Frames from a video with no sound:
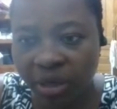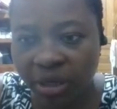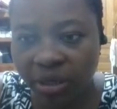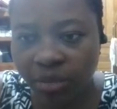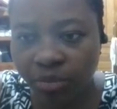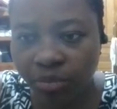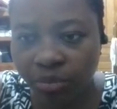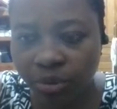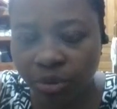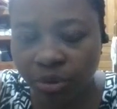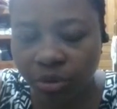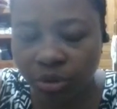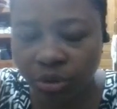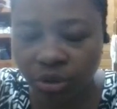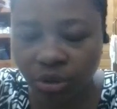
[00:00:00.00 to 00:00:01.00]
in
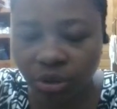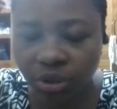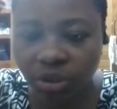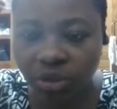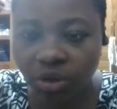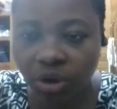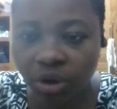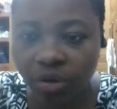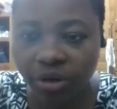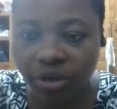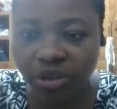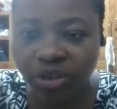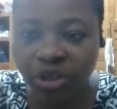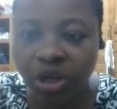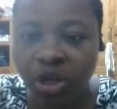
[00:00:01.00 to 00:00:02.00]

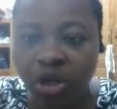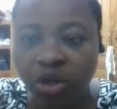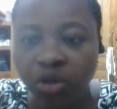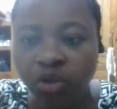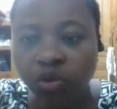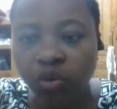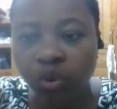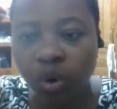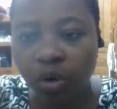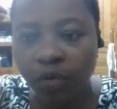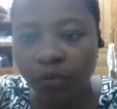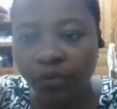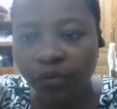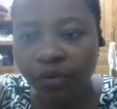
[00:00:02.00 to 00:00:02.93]
orange, 12.